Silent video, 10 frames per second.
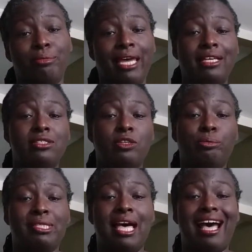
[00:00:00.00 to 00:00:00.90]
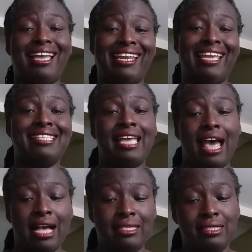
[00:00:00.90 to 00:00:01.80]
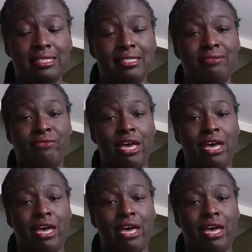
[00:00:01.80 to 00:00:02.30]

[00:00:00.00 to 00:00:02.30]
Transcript: Black soap is high in antioxidants,